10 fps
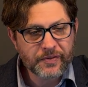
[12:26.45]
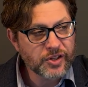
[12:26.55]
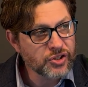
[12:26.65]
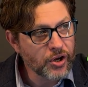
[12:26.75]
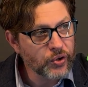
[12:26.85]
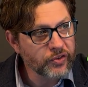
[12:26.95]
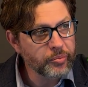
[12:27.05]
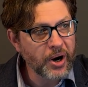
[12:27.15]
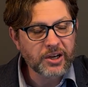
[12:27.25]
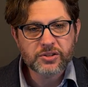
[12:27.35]
the zone of
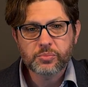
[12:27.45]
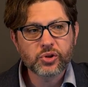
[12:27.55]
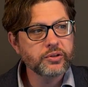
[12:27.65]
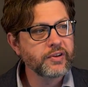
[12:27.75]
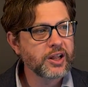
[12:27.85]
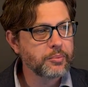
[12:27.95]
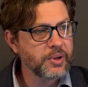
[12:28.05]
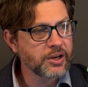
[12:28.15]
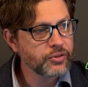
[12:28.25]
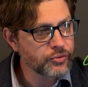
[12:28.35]
proximal
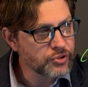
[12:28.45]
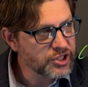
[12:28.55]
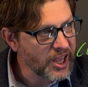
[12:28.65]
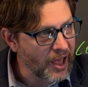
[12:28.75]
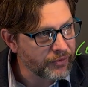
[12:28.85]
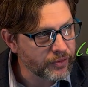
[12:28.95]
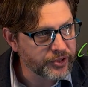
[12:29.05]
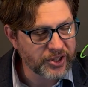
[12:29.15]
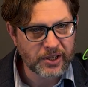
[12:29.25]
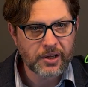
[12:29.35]
development, through
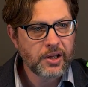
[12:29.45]
scaffolding,